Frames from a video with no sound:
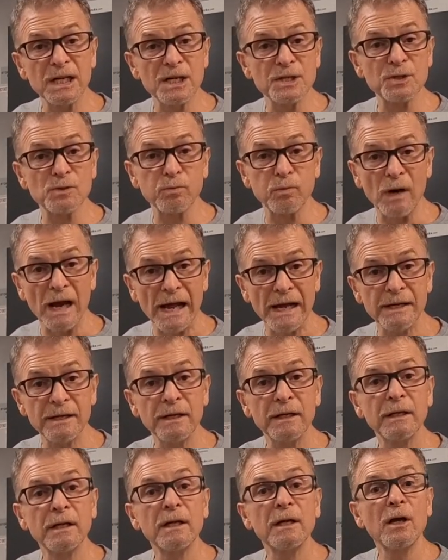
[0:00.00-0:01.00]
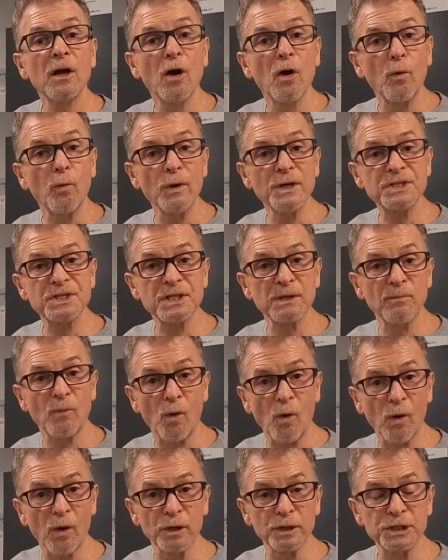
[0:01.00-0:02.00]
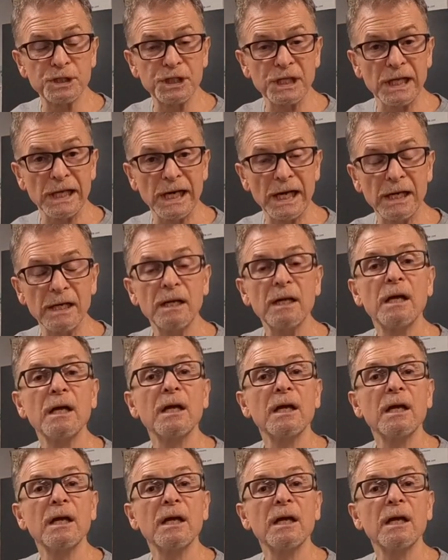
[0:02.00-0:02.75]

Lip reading: is red with some orange in it.